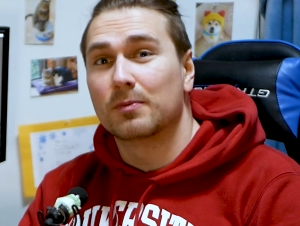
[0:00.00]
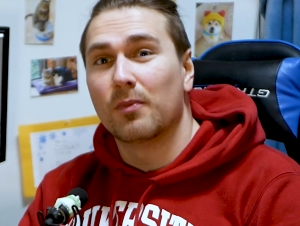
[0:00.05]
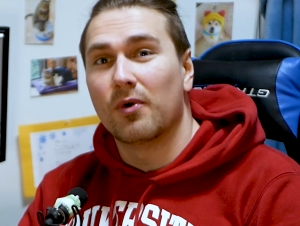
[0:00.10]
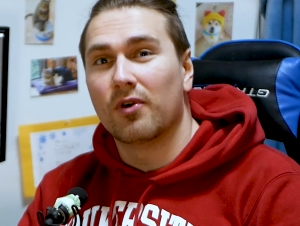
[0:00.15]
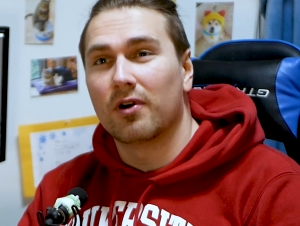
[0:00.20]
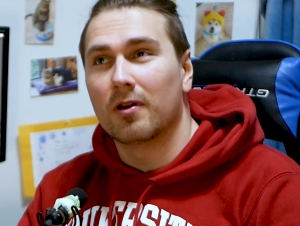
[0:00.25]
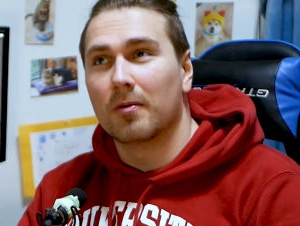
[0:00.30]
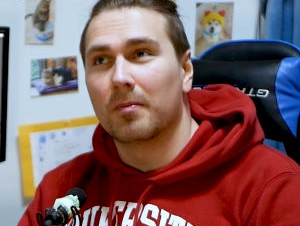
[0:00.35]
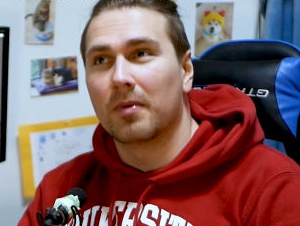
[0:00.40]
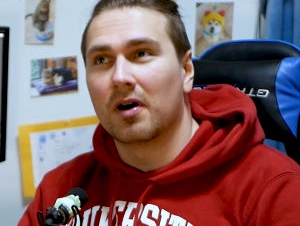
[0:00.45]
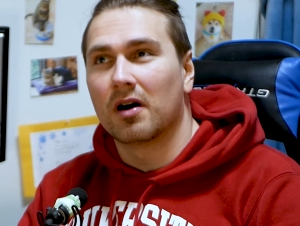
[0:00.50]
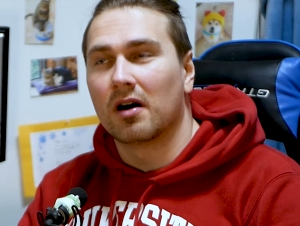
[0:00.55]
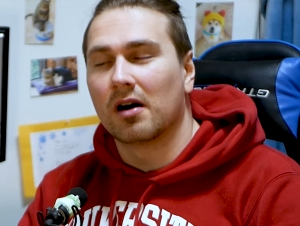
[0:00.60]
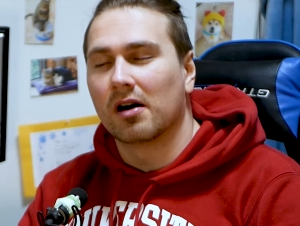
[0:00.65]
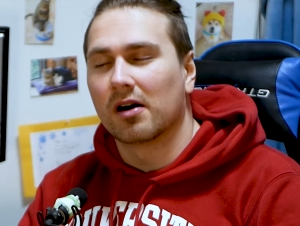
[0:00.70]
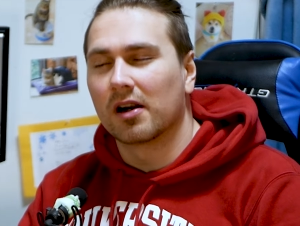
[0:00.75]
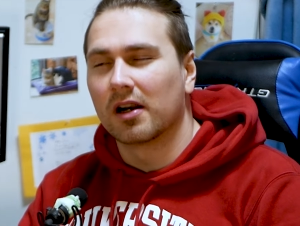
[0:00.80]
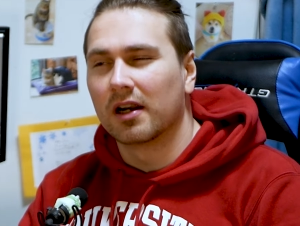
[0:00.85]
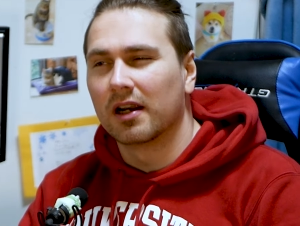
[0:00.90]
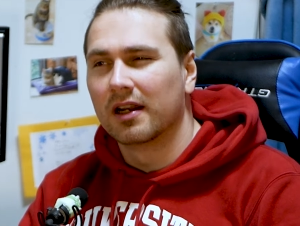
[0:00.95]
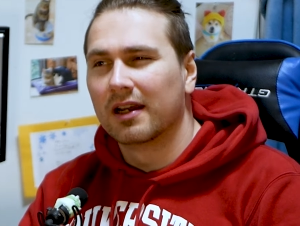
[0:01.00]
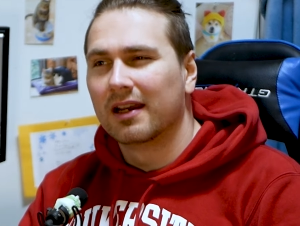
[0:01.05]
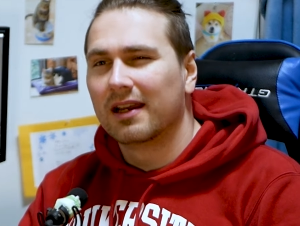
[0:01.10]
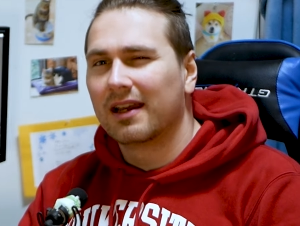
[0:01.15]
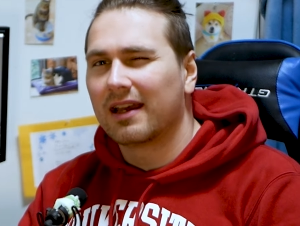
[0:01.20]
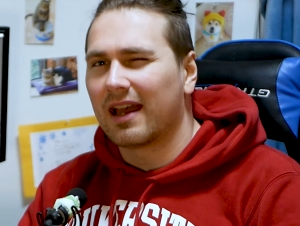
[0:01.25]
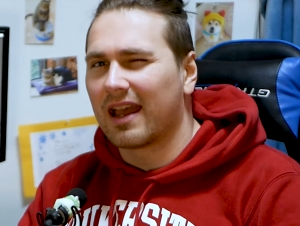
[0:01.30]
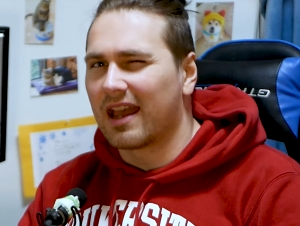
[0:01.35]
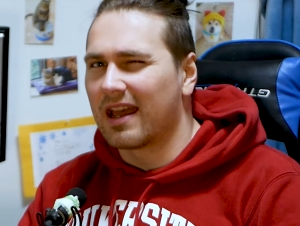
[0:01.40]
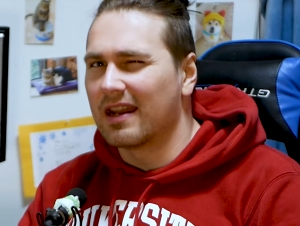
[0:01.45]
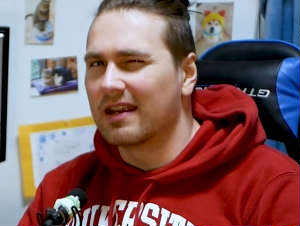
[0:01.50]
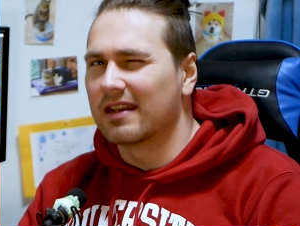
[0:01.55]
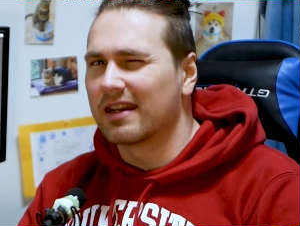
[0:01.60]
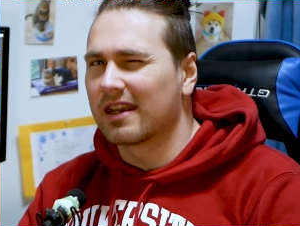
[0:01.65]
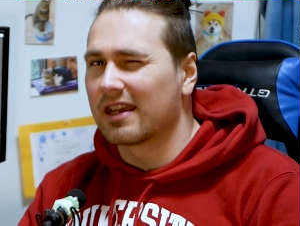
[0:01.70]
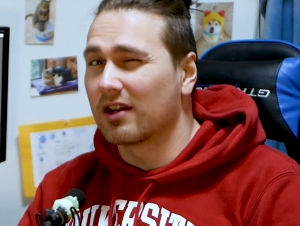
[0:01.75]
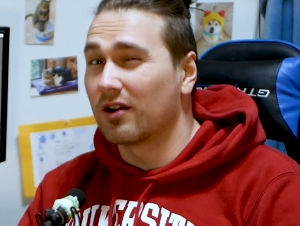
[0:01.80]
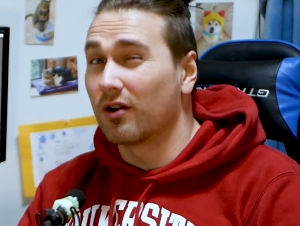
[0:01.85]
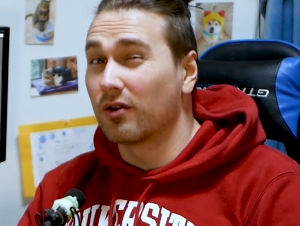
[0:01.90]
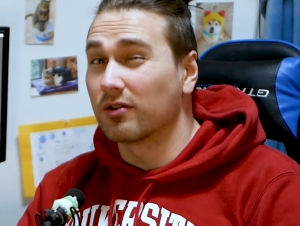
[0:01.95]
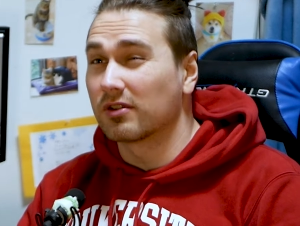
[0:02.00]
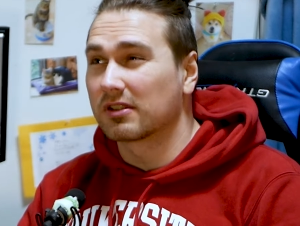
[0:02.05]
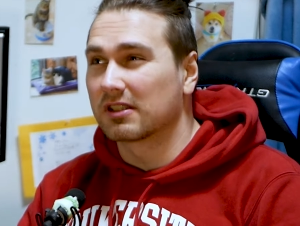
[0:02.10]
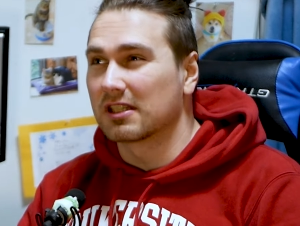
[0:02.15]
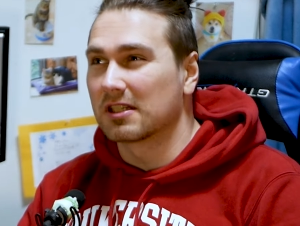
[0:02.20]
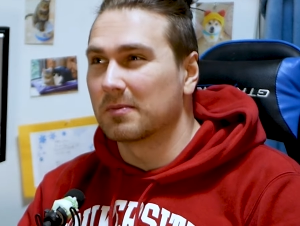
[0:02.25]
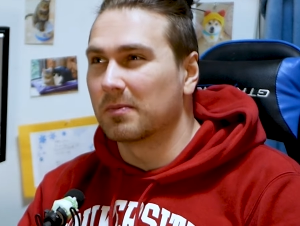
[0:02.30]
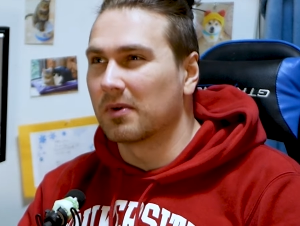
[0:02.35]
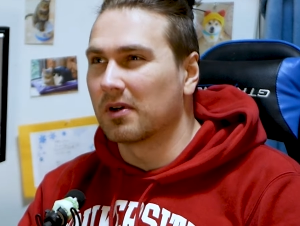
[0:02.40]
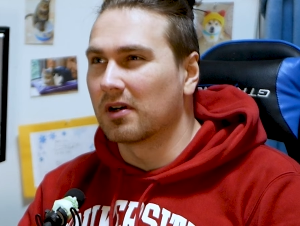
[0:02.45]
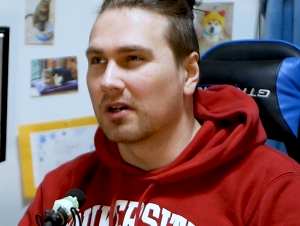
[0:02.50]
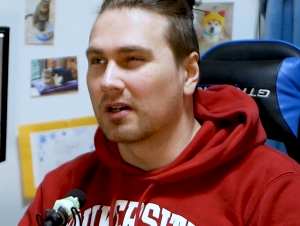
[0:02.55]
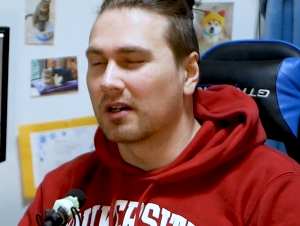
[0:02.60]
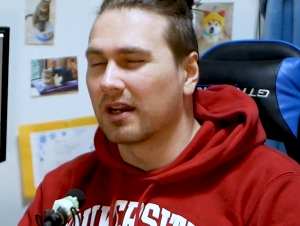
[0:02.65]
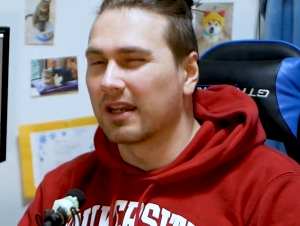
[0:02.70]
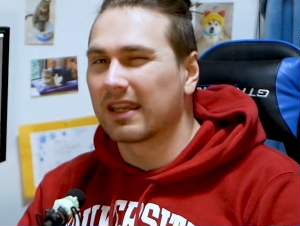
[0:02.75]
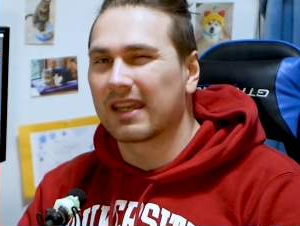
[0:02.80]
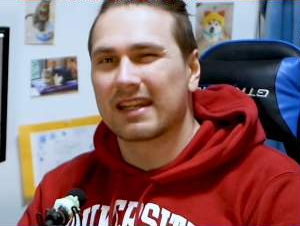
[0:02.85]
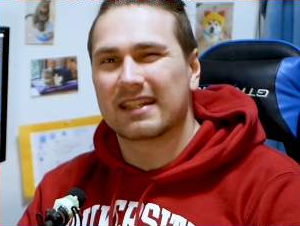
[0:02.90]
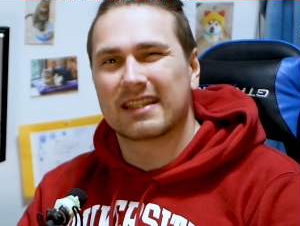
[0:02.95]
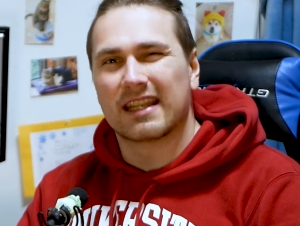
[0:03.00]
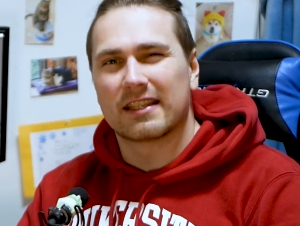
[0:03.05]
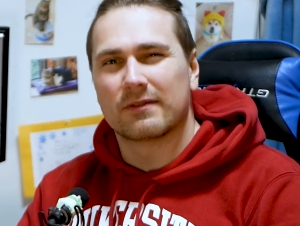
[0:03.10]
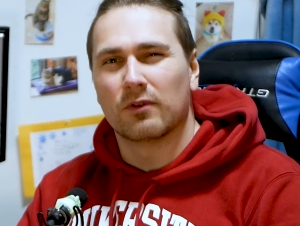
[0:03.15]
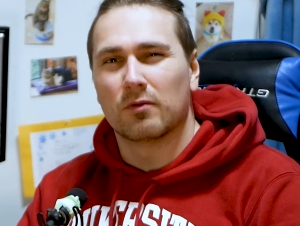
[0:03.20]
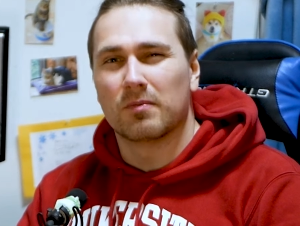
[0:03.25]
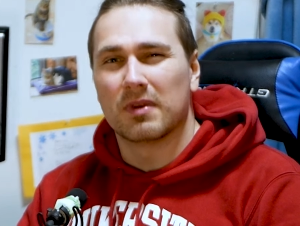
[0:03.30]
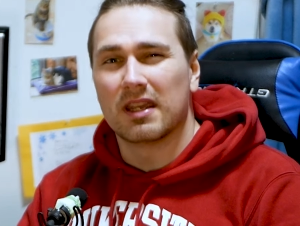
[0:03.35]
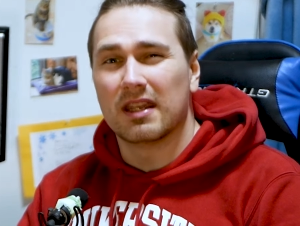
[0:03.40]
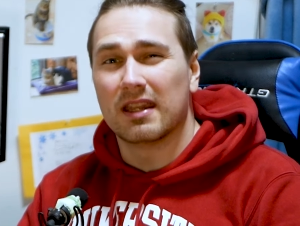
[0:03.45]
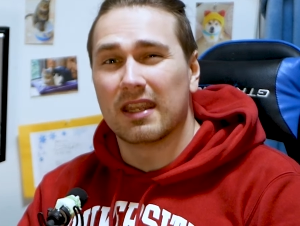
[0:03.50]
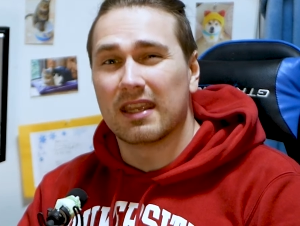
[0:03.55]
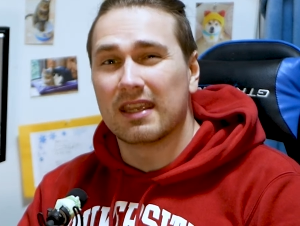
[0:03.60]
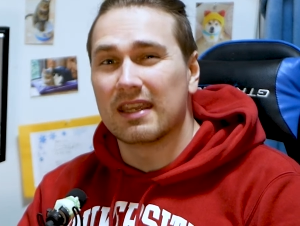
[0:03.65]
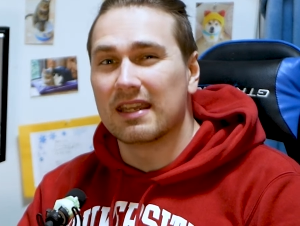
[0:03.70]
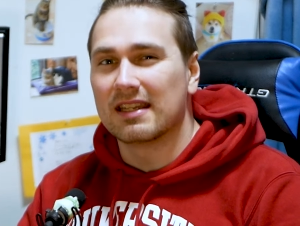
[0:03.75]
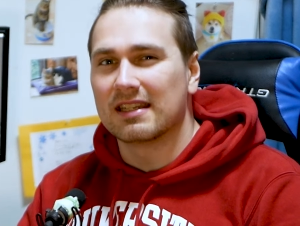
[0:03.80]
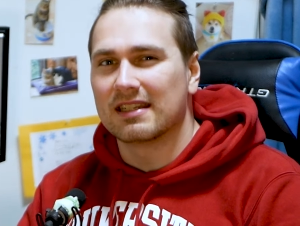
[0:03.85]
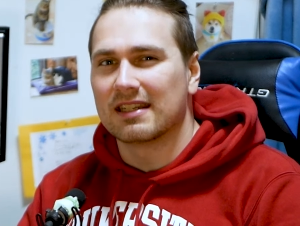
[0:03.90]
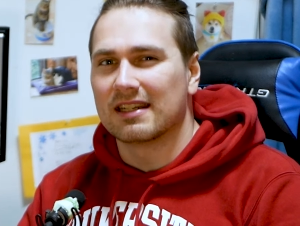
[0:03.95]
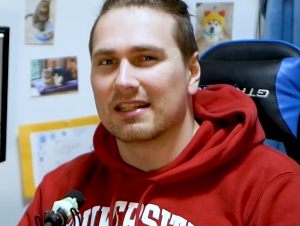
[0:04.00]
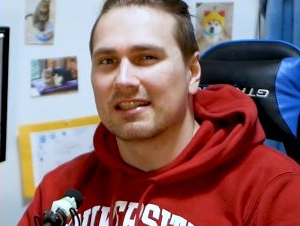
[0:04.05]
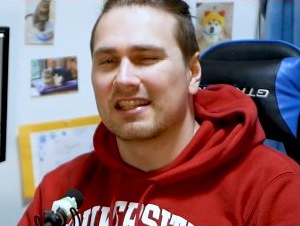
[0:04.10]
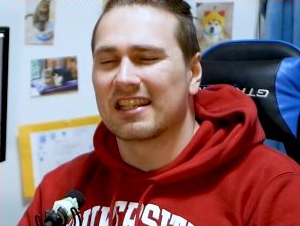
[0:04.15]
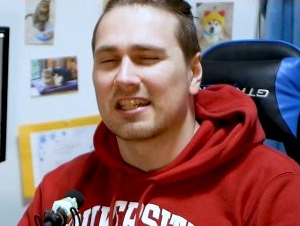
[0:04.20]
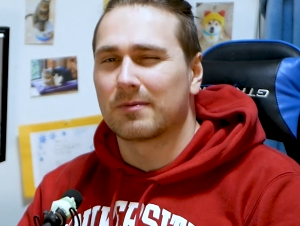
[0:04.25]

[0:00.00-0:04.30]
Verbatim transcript: small bar and a hostess bar. I guess that would be the easiest